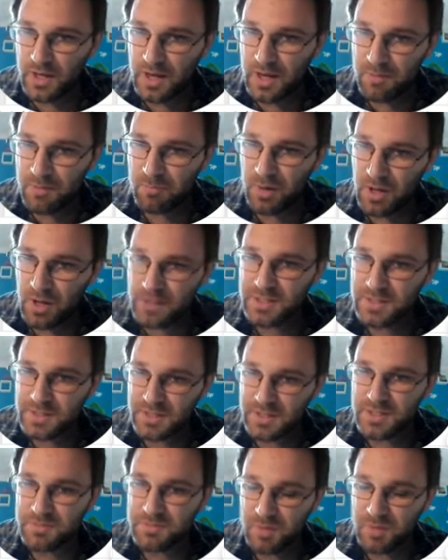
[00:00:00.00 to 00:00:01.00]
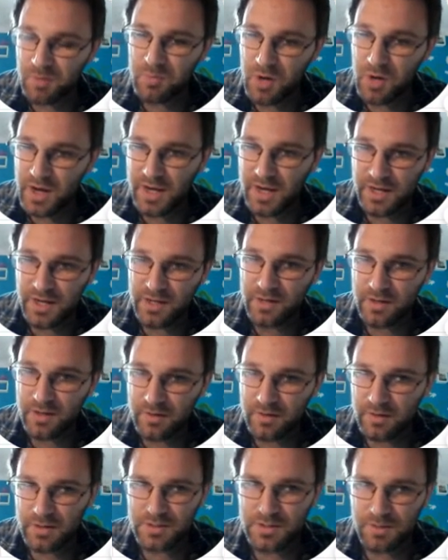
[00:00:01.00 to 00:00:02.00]
implanted into my brain
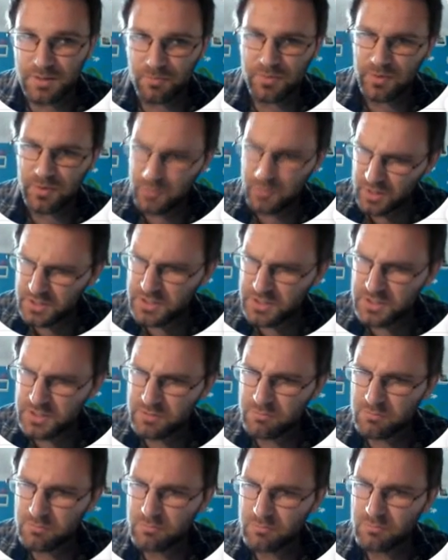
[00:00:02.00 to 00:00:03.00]
something which